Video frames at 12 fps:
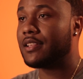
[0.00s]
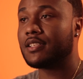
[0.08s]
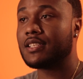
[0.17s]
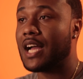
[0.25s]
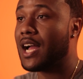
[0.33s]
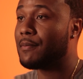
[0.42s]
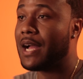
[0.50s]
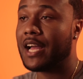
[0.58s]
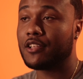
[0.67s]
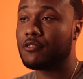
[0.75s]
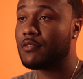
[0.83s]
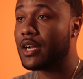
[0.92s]
at the time, I
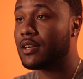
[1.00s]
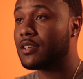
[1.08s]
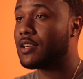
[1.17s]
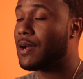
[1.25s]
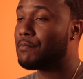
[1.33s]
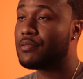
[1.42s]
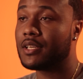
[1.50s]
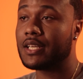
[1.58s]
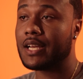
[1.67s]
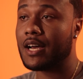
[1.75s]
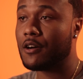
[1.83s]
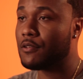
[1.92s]
had the record, I put
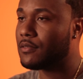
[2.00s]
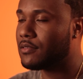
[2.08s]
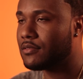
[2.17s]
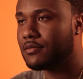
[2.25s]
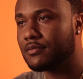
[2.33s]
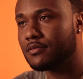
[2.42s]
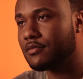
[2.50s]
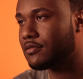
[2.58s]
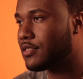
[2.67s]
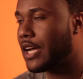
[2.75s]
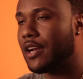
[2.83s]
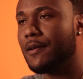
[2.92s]
it out,
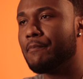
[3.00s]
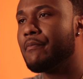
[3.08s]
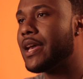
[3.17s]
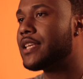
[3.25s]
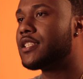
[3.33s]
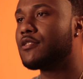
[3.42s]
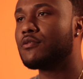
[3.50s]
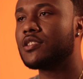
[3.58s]
got an amazing